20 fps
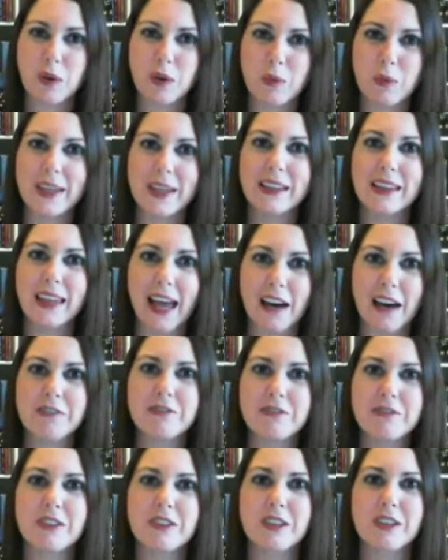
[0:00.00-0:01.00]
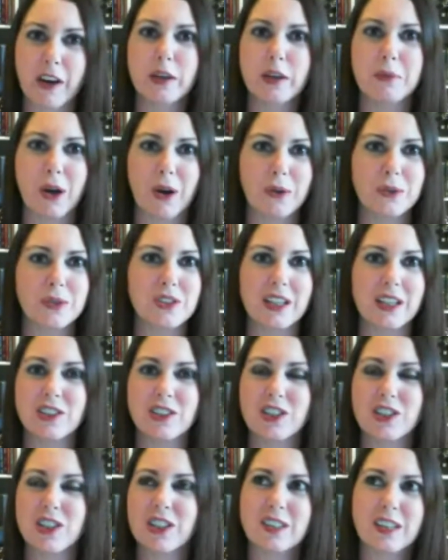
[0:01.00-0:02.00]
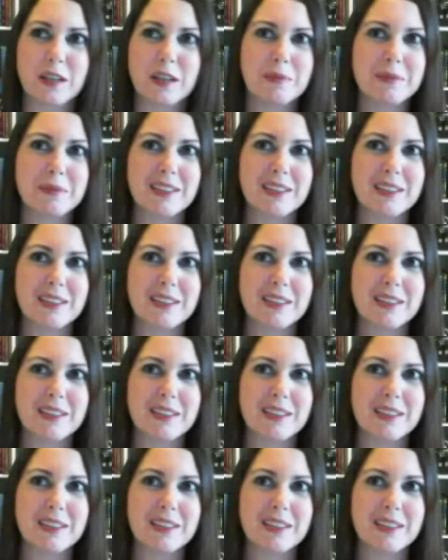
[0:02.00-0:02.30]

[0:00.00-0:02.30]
where we laugh the very most. It just seems